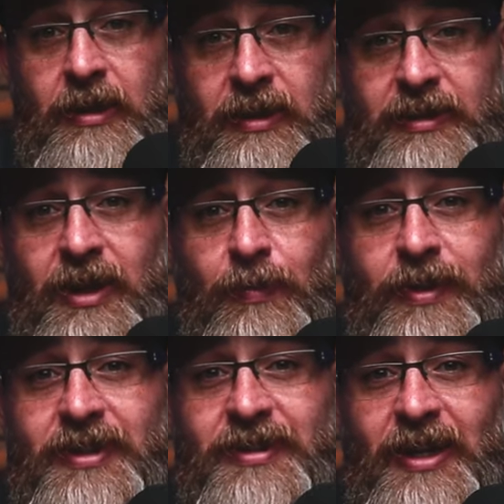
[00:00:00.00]
let's not
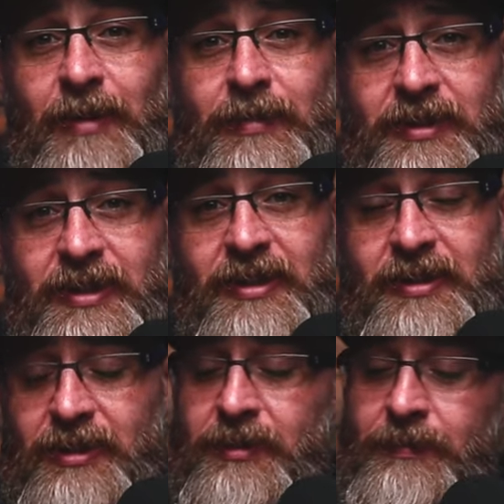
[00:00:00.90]
waste any time. Let's taste
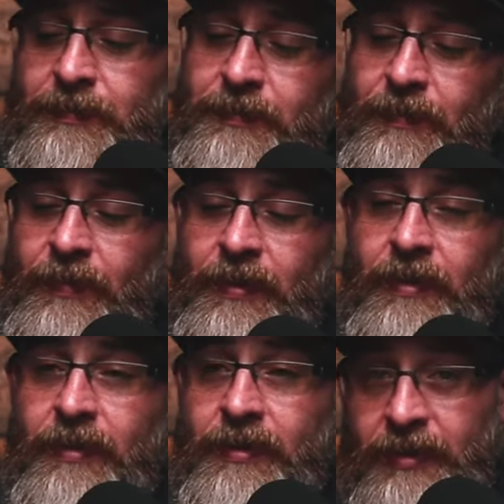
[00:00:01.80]
this.
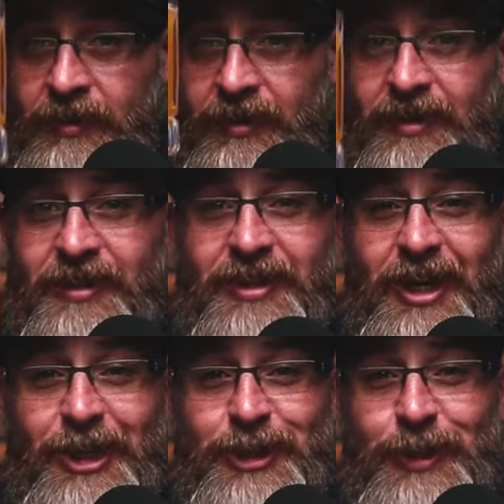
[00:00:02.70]

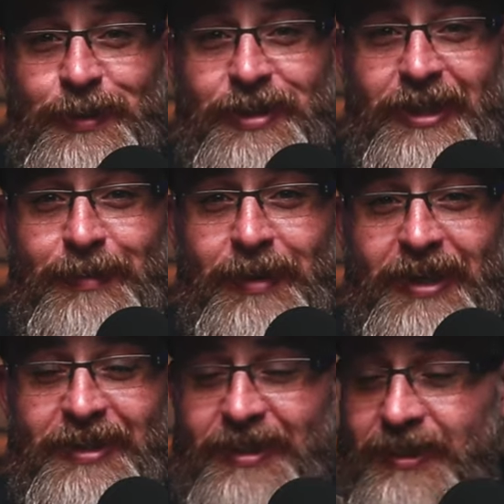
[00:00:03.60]
Cheers, you silly
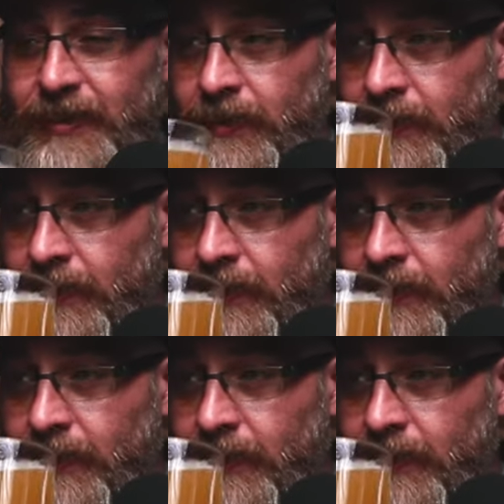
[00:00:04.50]
bastards.